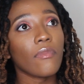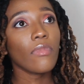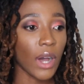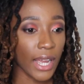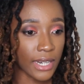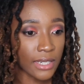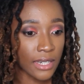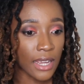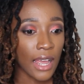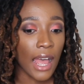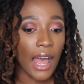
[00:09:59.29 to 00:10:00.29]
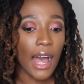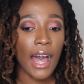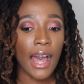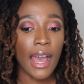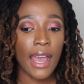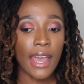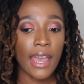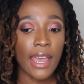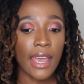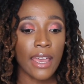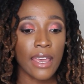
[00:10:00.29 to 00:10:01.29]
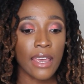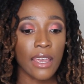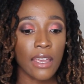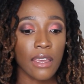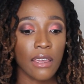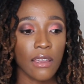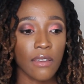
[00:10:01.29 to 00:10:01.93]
one, I